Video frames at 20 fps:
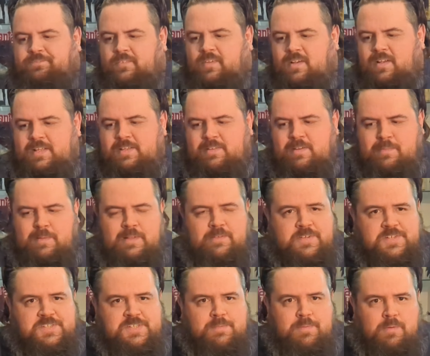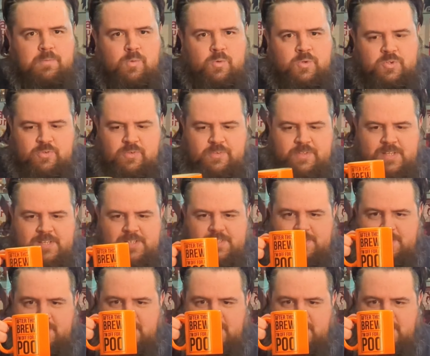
I need to have a bit of a sip of water on this.